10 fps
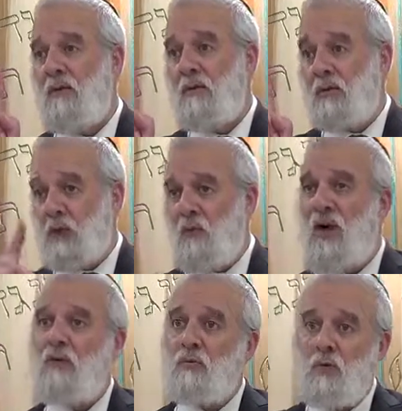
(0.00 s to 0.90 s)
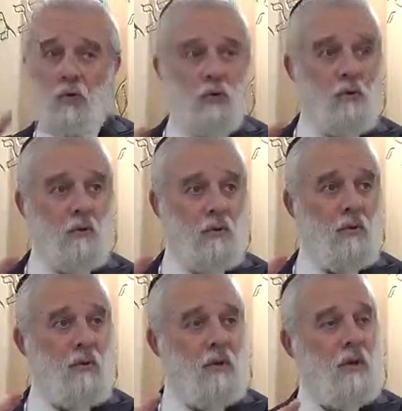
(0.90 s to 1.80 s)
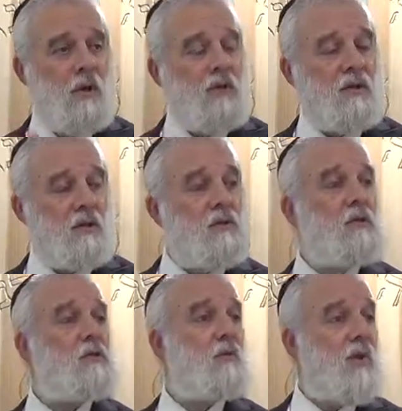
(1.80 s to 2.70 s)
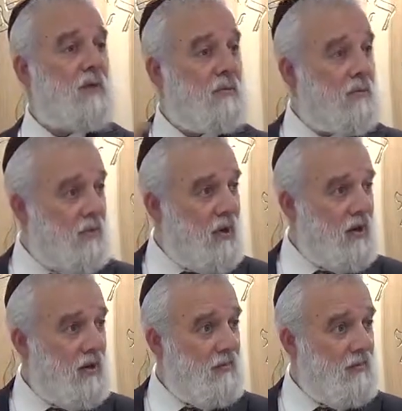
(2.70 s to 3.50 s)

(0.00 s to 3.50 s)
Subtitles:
There's a round two, and then there's a round three.